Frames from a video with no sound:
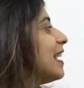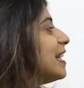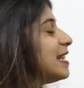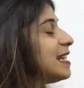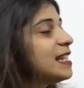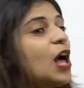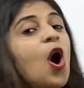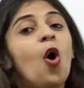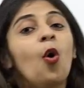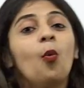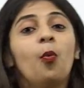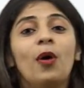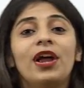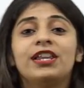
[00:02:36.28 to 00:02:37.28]
is
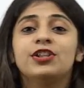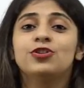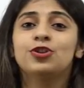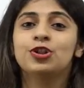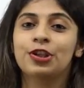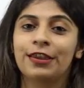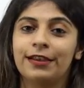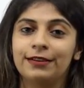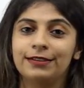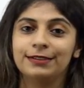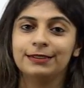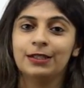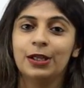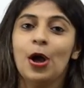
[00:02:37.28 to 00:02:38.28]
wind
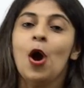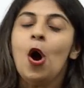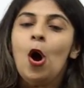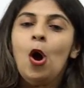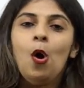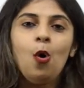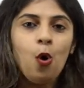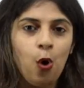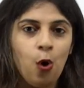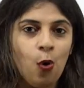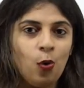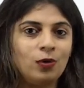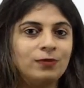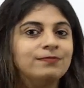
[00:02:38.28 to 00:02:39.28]
chill.
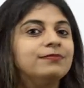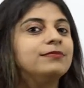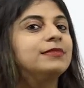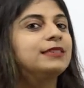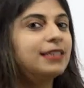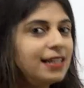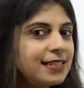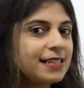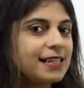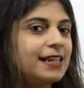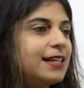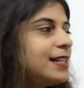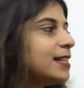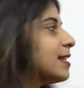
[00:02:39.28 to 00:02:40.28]
This
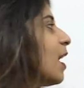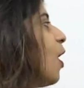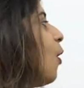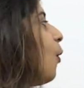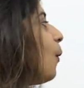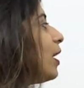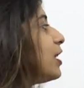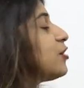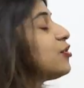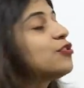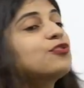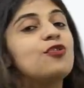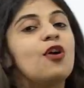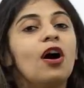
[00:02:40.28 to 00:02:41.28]
is when
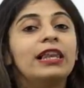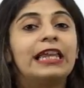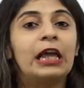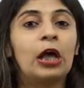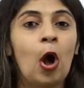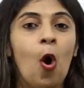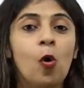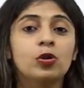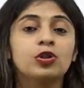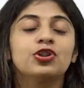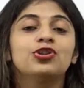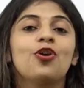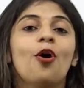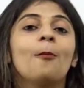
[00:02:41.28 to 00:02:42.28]
it's really
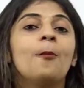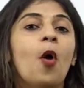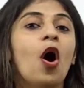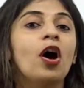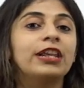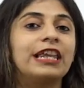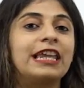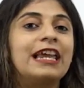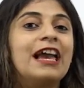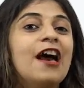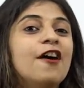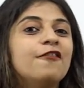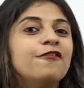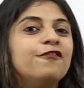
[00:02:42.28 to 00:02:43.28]
cold. Your body
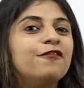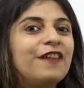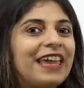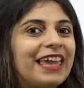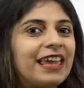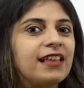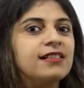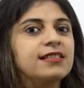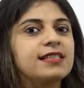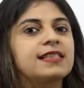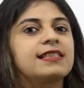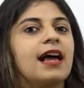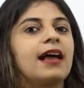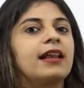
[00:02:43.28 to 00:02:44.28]

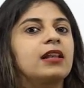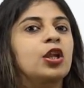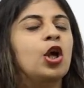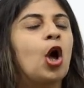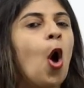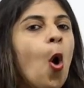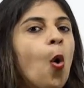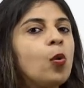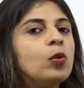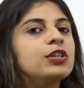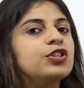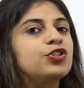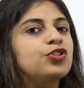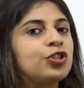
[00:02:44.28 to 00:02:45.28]
feels that
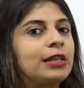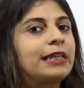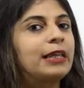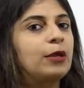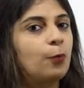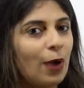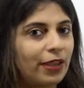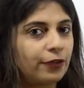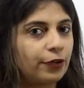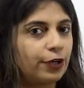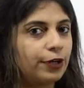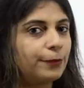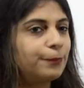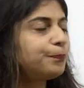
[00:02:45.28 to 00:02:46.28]
cold, chilly
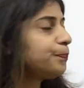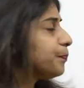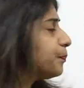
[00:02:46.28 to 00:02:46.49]
weather.